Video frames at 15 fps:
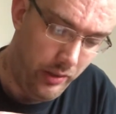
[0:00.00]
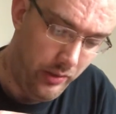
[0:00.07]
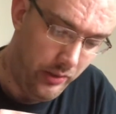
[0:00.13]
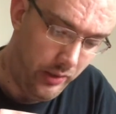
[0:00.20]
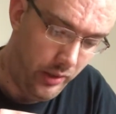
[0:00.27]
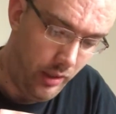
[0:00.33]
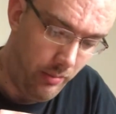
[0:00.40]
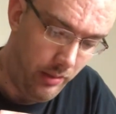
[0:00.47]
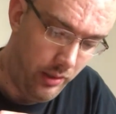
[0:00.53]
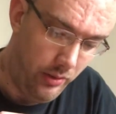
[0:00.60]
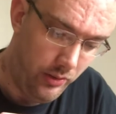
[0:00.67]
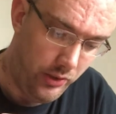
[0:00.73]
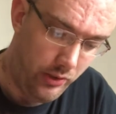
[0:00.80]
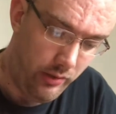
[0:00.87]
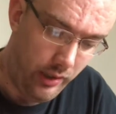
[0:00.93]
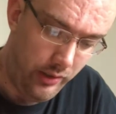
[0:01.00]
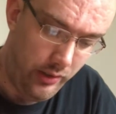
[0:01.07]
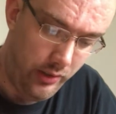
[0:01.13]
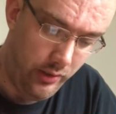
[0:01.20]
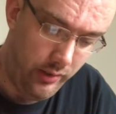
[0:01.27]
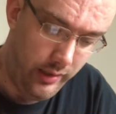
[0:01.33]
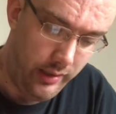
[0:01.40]
There's a couple of little scratches
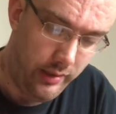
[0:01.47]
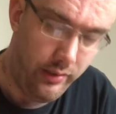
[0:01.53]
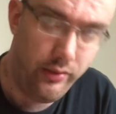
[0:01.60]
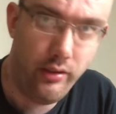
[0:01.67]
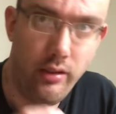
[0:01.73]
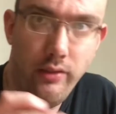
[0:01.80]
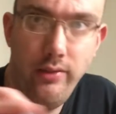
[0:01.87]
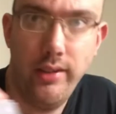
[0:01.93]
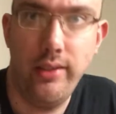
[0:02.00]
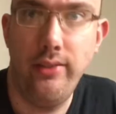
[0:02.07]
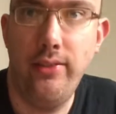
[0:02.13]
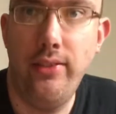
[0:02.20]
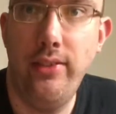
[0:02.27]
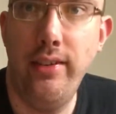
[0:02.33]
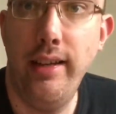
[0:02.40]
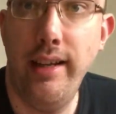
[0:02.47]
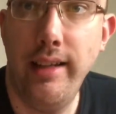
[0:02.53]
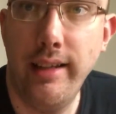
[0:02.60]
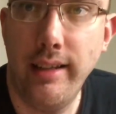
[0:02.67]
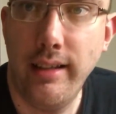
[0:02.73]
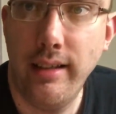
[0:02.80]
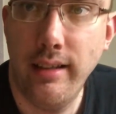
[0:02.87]
on it. I don't know if you can
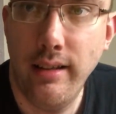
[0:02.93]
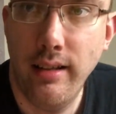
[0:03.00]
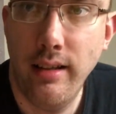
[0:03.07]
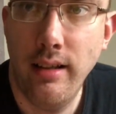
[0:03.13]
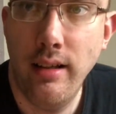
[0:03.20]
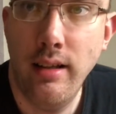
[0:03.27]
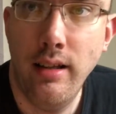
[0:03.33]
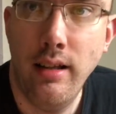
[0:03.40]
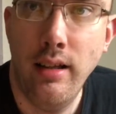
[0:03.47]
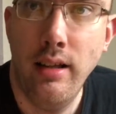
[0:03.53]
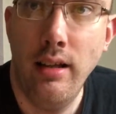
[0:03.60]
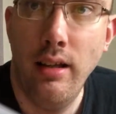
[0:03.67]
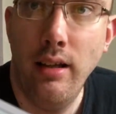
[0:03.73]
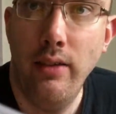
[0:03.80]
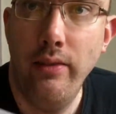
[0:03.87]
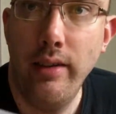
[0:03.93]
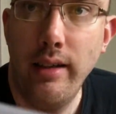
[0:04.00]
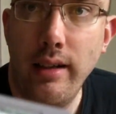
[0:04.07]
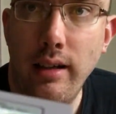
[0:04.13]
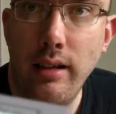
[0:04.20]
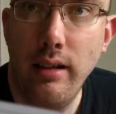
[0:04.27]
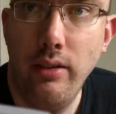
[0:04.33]
see. If you
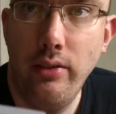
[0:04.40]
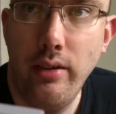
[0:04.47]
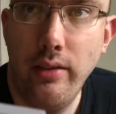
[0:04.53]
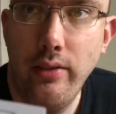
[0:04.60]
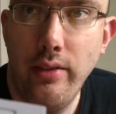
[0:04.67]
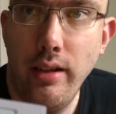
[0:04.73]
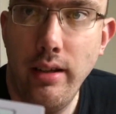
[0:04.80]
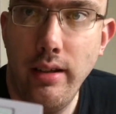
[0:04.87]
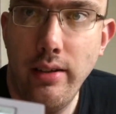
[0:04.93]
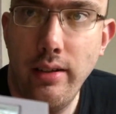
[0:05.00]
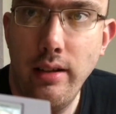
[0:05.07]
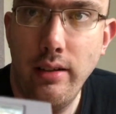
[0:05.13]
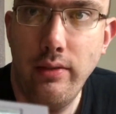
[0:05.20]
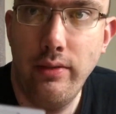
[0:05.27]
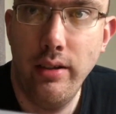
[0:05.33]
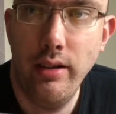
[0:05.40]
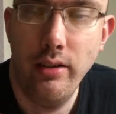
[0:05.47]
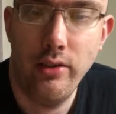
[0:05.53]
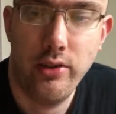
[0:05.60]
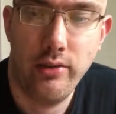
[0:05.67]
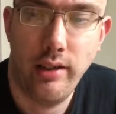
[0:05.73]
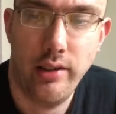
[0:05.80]
can get closer to see, there's a few little
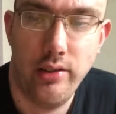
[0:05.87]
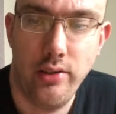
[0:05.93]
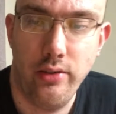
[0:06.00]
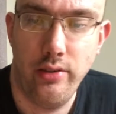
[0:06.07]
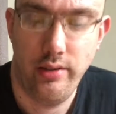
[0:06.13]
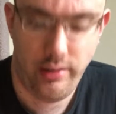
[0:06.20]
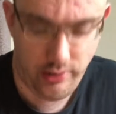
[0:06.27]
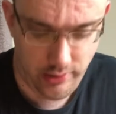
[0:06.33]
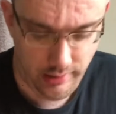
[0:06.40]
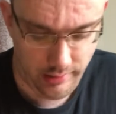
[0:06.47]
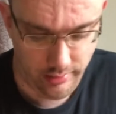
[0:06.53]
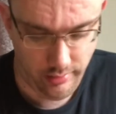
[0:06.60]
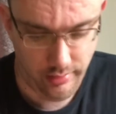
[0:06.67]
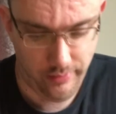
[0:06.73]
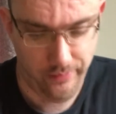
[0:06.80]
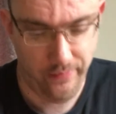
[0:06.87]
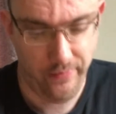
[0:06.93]
scratches on the sticker.